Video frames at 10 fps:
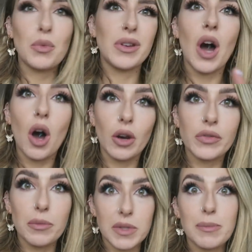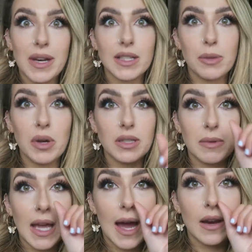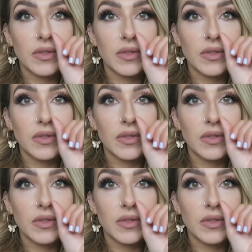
Well, not all of them, as many as I possibly can.